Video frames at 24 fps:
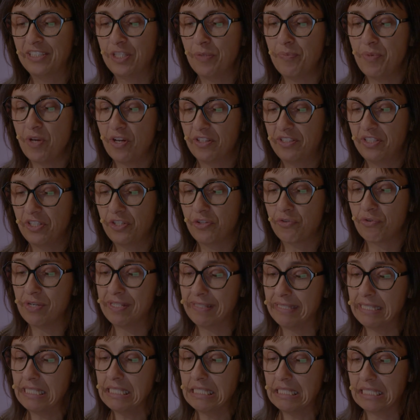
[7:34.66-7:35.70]
Antibiotic
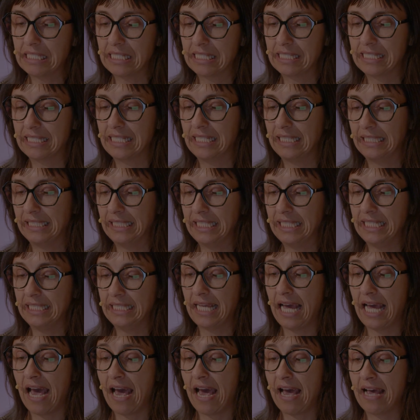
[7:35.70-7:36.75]
resistance
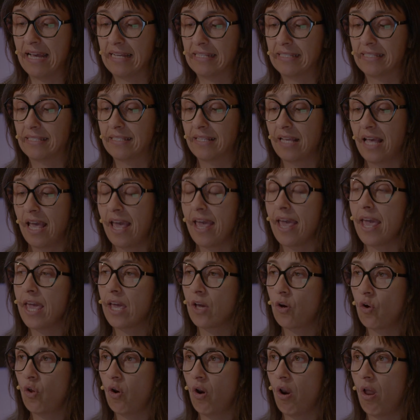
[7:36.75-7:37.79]
indeed has
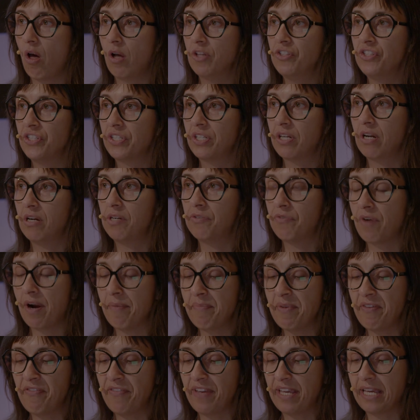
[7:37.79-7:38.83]
ecological
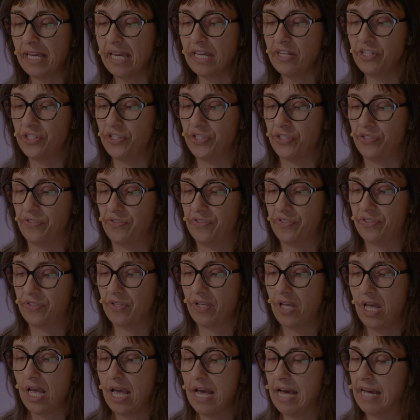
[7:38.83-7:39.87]

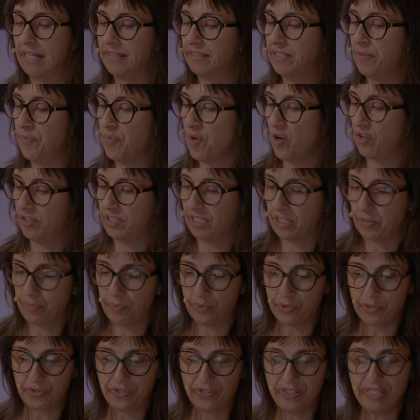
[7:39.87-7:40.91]
ramifications. Antibiotic
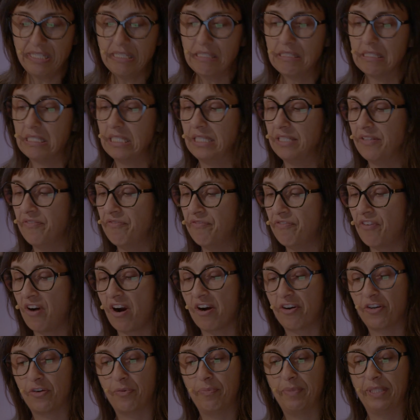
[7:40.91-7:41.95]
persist in the
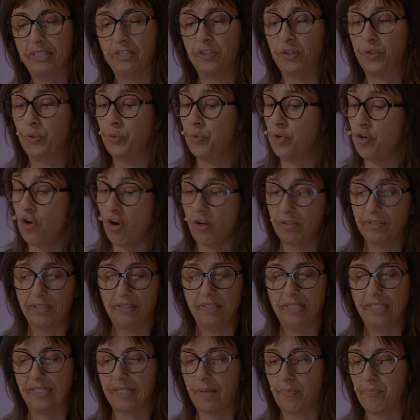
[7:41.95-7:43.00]
environment do
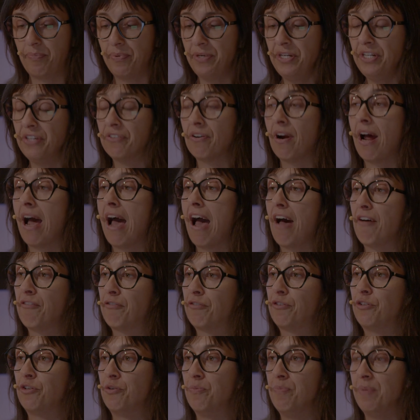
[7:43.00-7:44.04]
not disappear
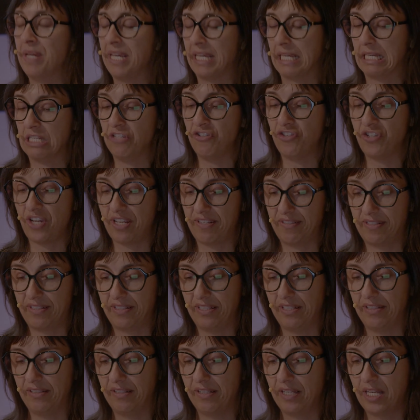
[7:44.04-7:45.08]
after being
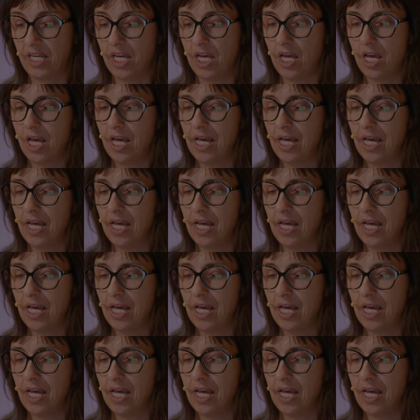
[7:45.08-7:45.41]
ingested.